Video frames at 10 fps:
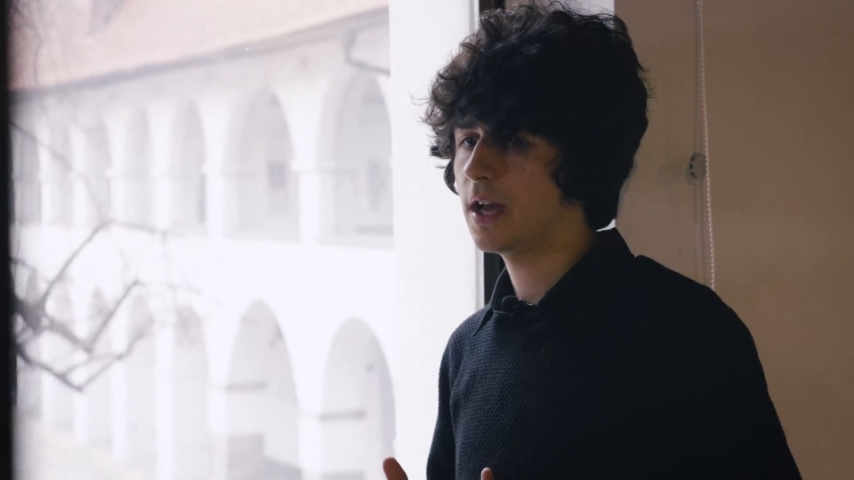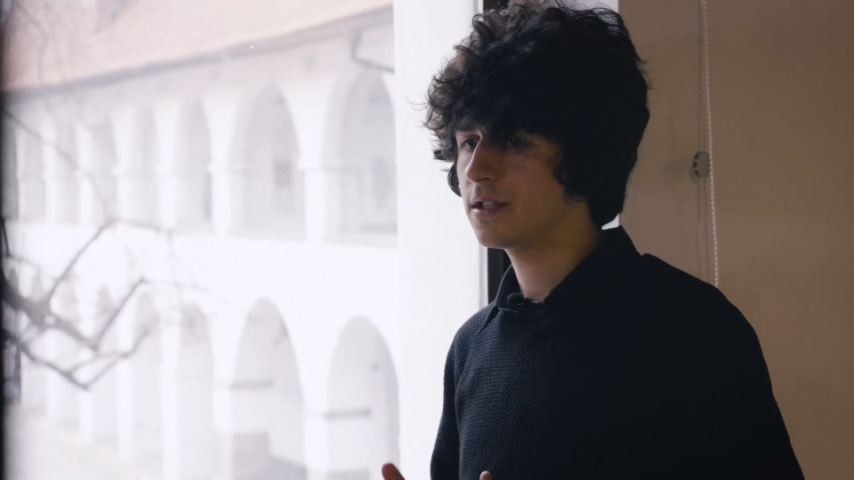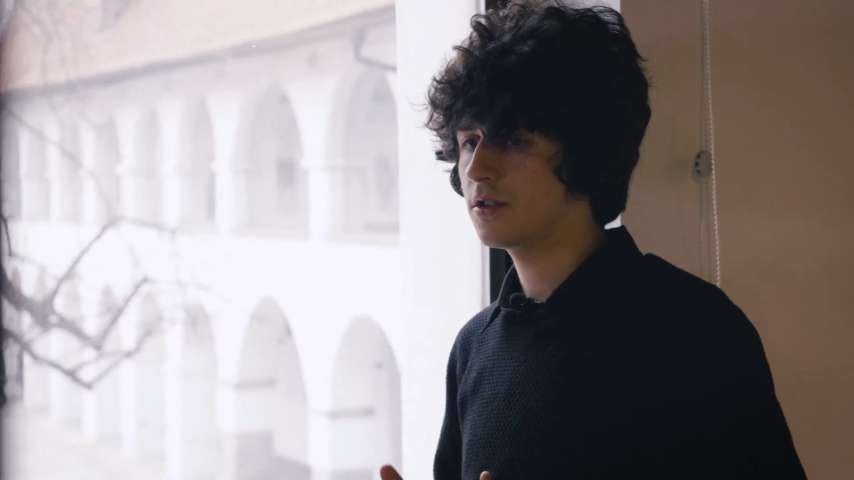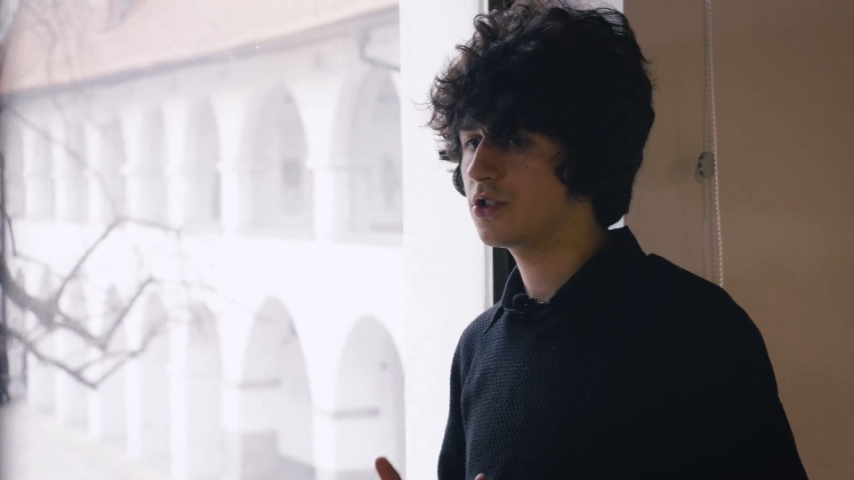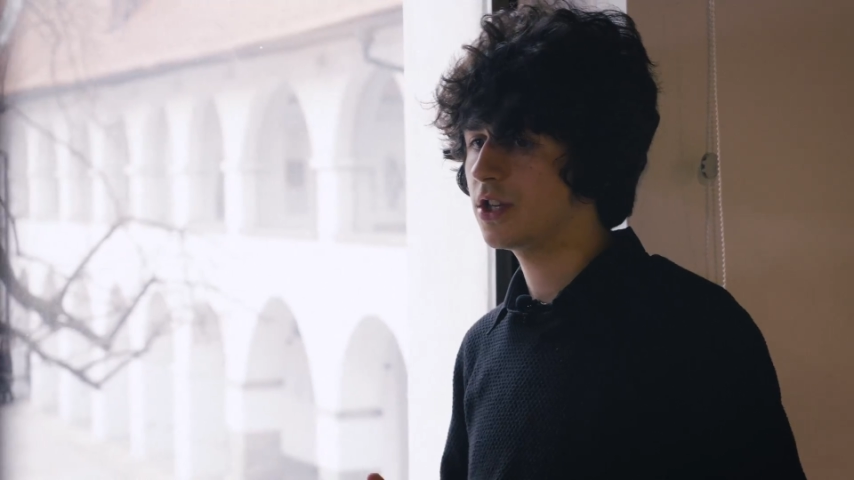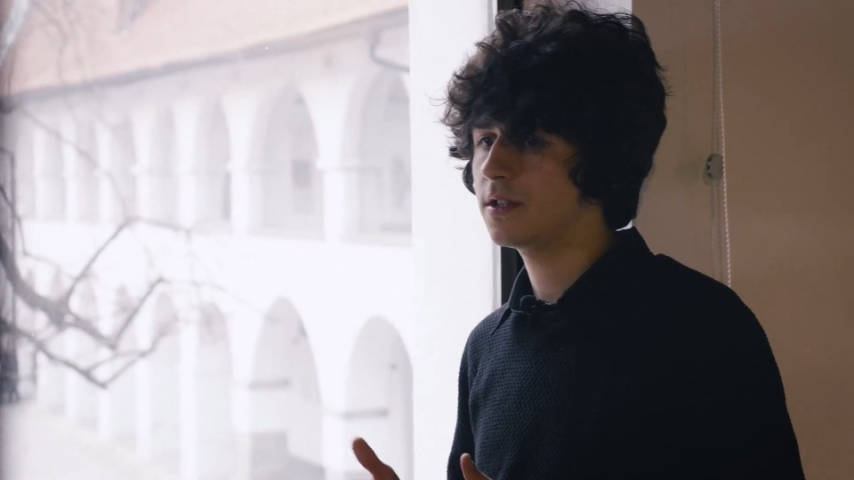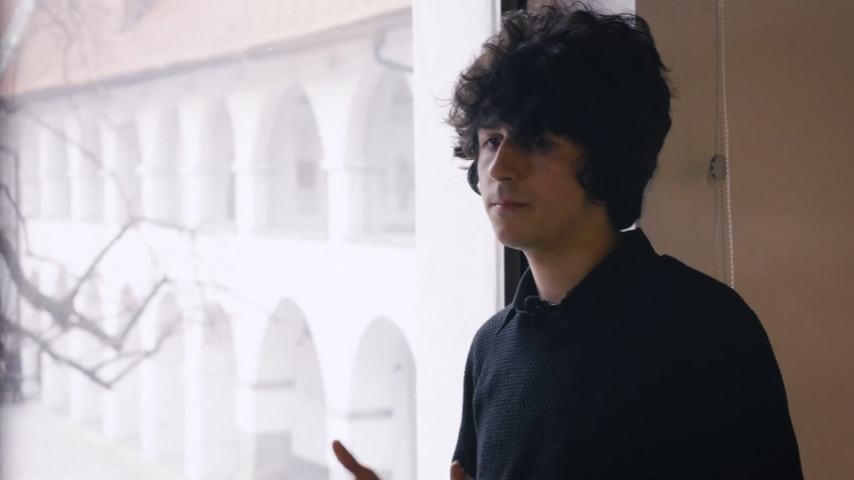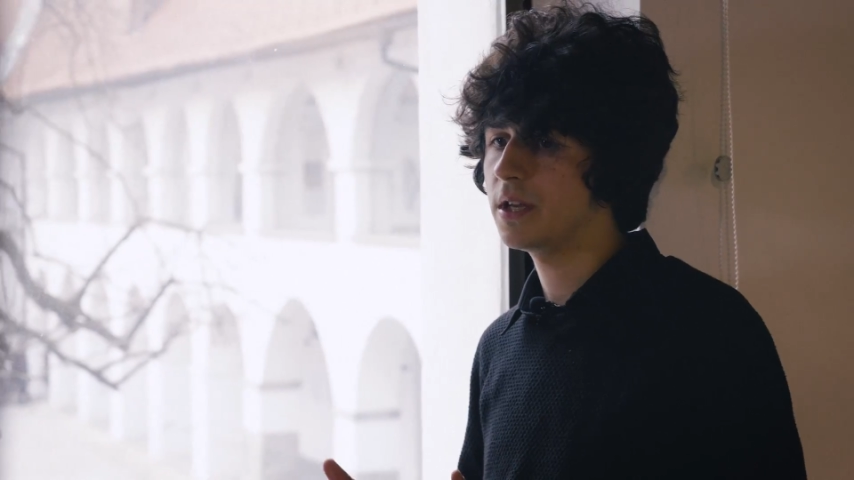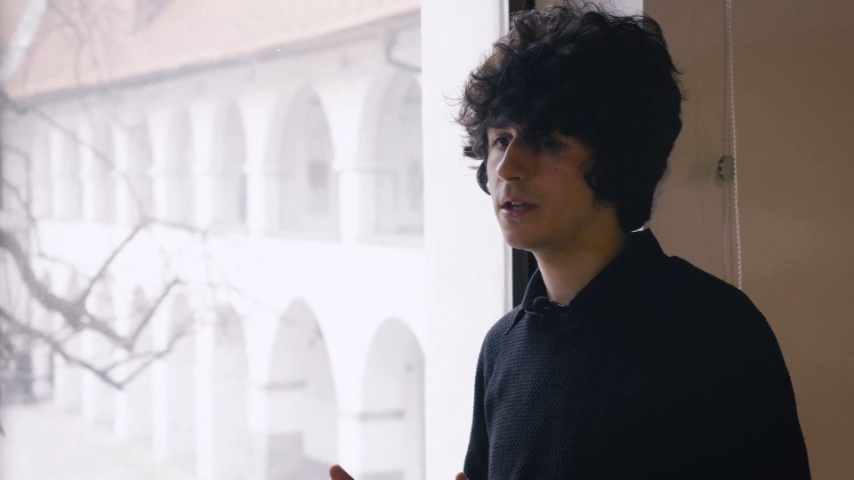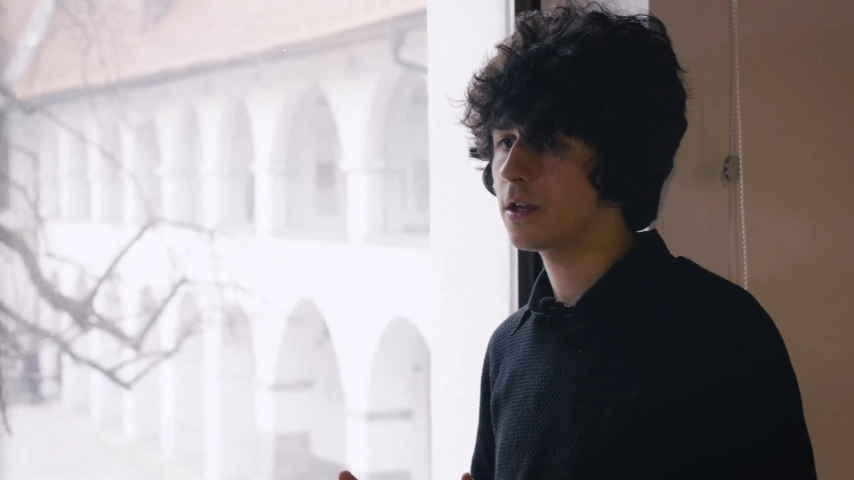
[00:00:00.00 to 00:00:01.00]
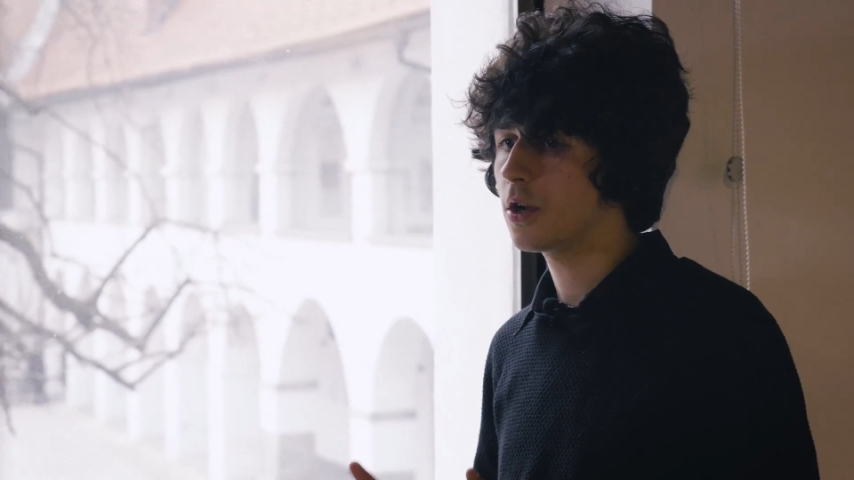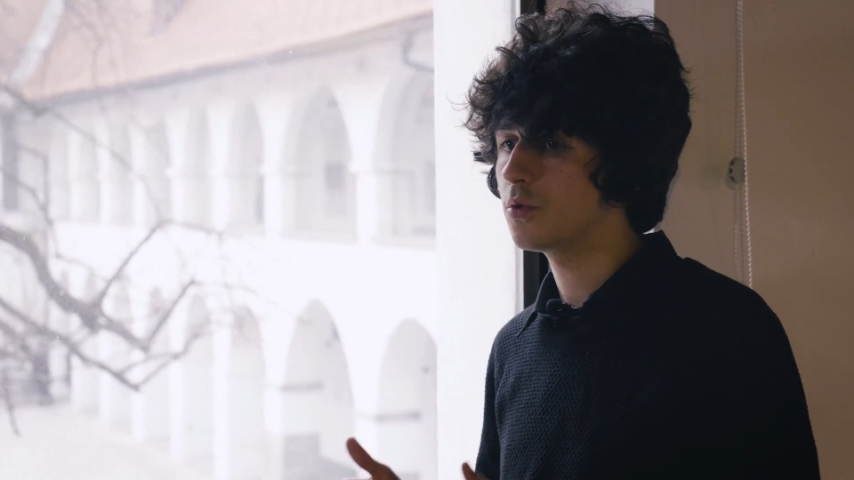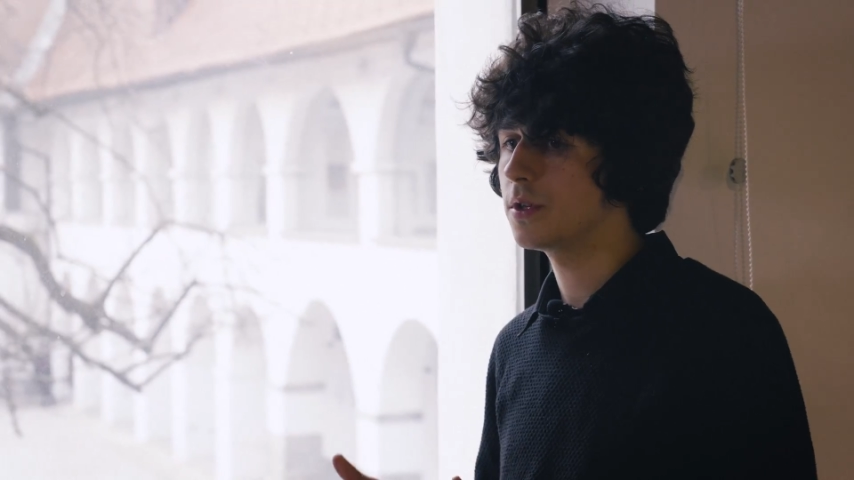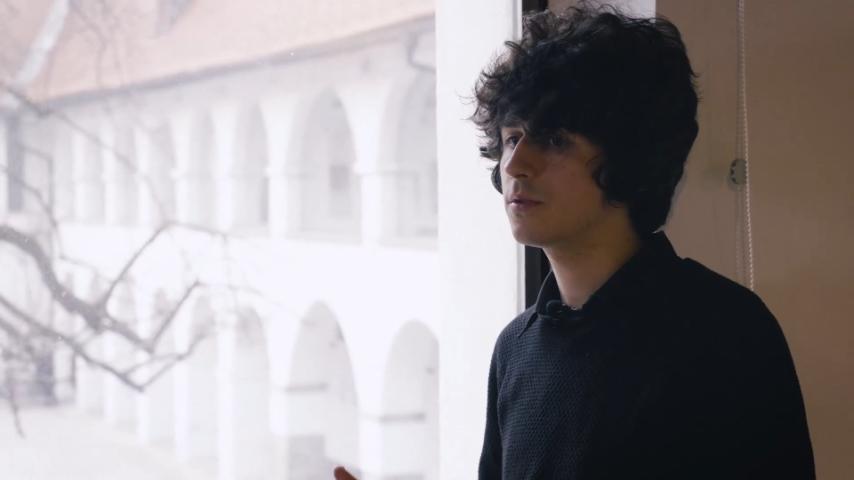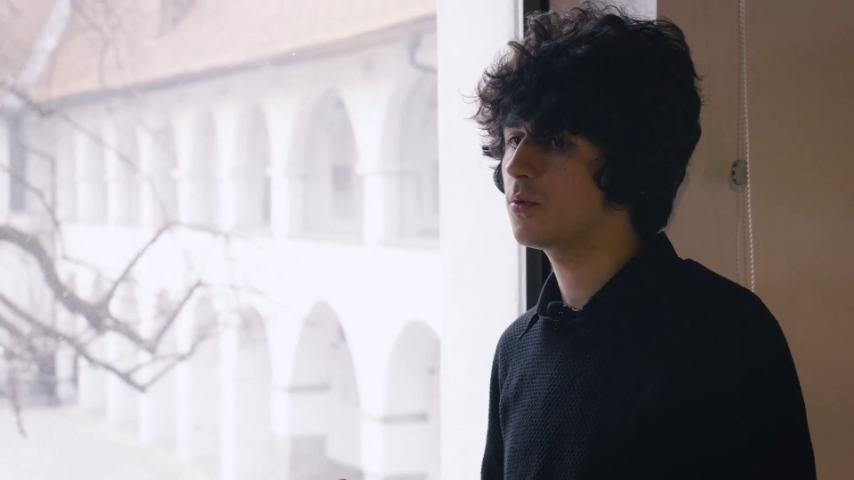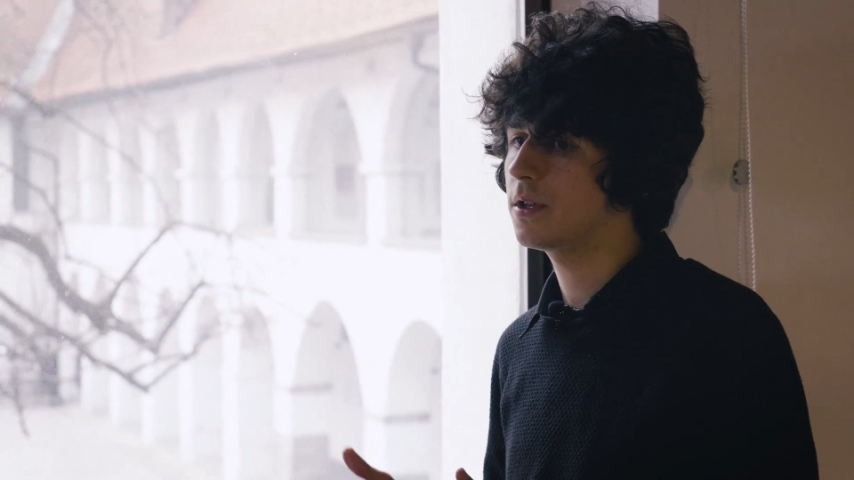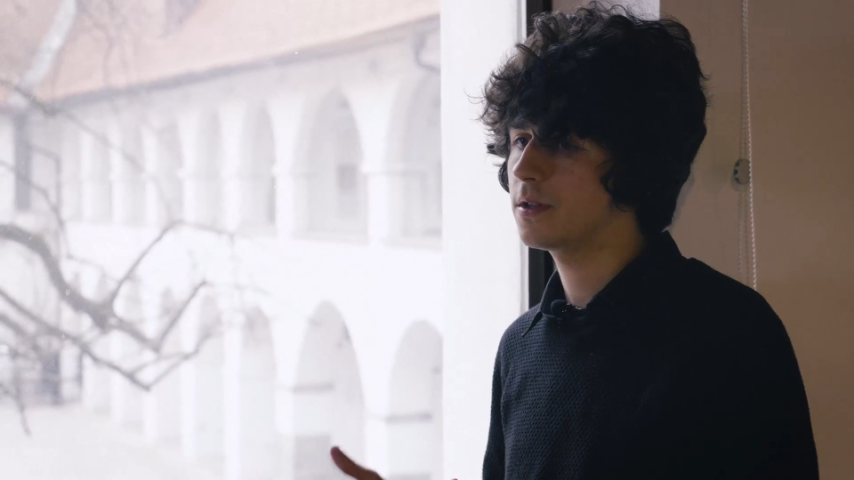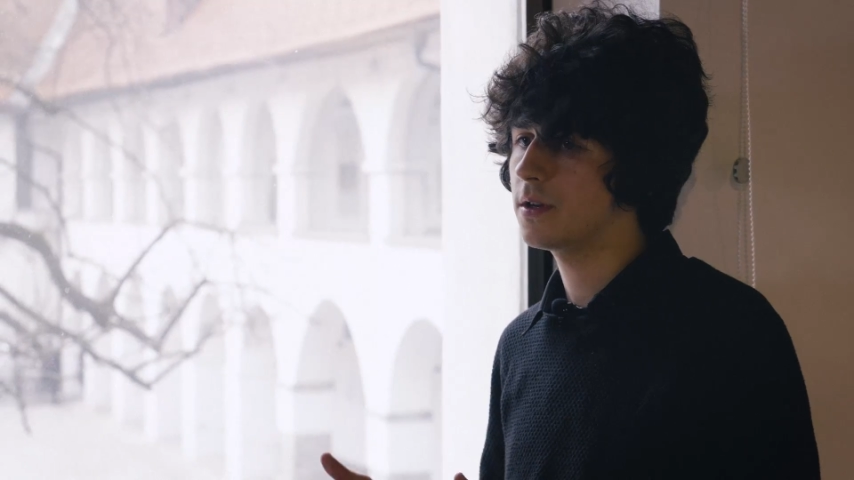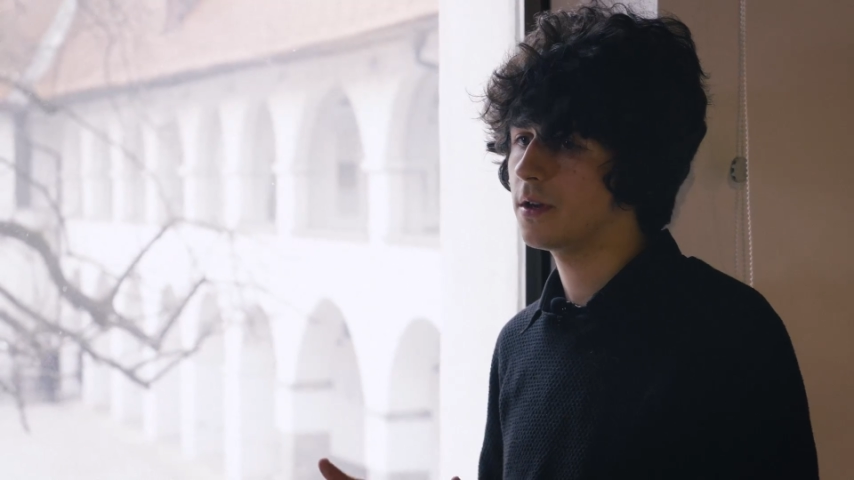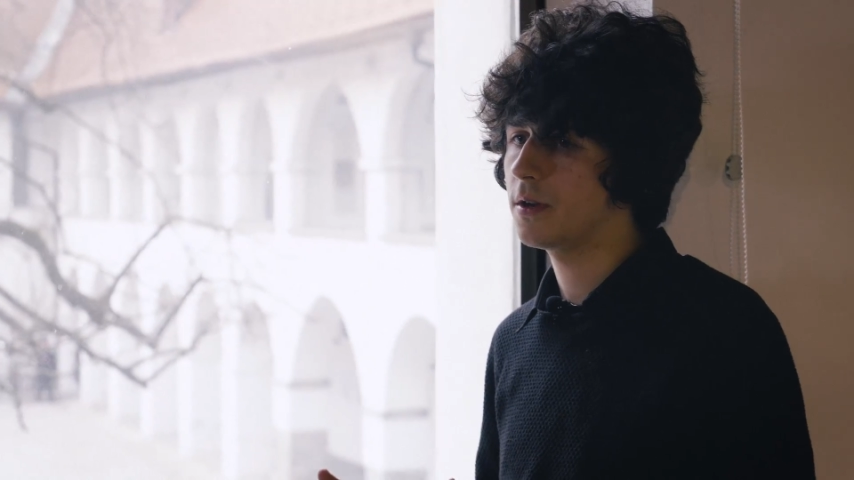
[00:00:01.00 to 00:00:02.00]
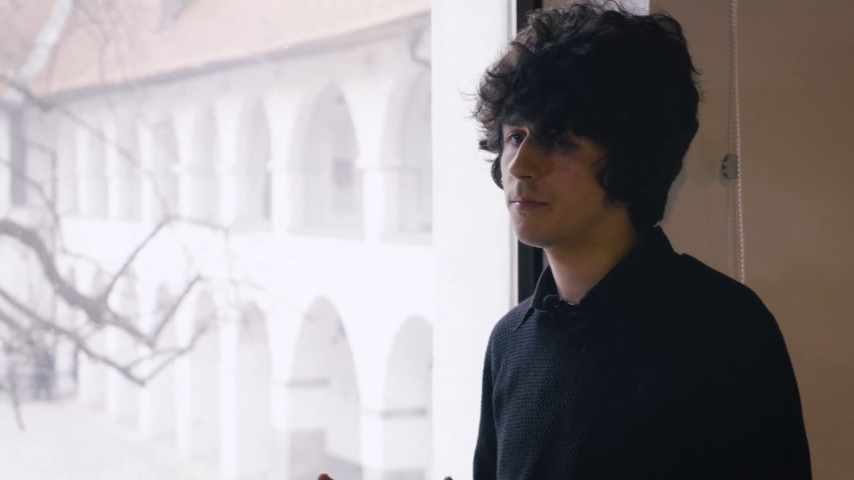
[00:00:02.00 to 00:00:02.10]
has not yet been included within the